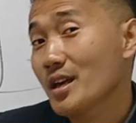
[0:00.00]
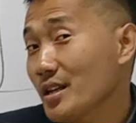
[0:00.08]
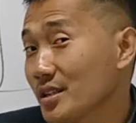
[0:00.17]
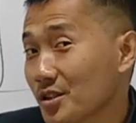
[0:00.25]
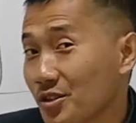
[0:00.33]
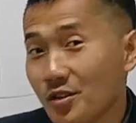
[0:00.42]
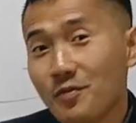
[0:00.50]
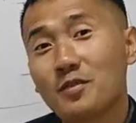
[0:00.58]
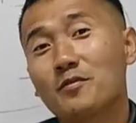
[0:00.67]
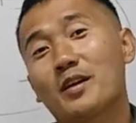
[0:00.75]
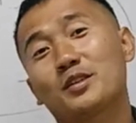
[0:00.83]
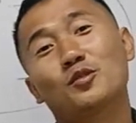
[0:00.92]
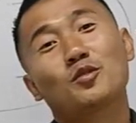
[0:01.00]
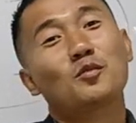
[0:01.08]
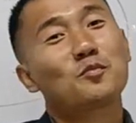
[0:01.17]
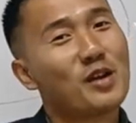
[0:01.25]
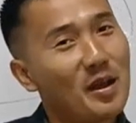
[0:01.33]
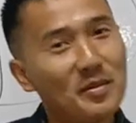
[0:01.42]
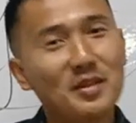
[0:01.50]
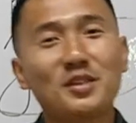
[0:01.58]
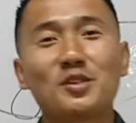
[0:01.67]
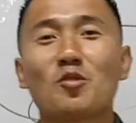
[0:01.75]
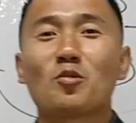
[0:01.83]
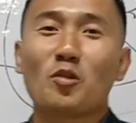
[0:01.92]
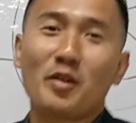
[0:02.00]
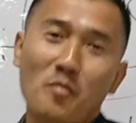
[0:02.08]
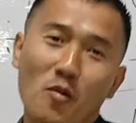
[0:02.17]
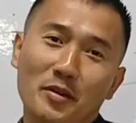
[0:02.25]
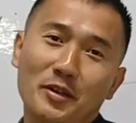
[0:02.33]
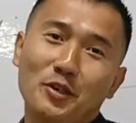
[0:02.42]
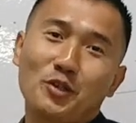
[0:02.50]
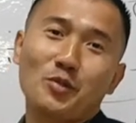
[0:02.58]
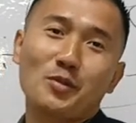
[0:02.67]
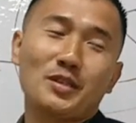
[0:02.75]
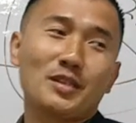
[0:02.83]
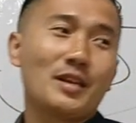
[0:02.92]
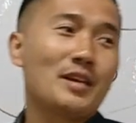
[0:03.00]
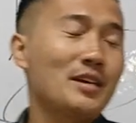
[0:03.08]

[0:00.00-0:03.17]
He is the chief advisor of the prime minister on all important issues.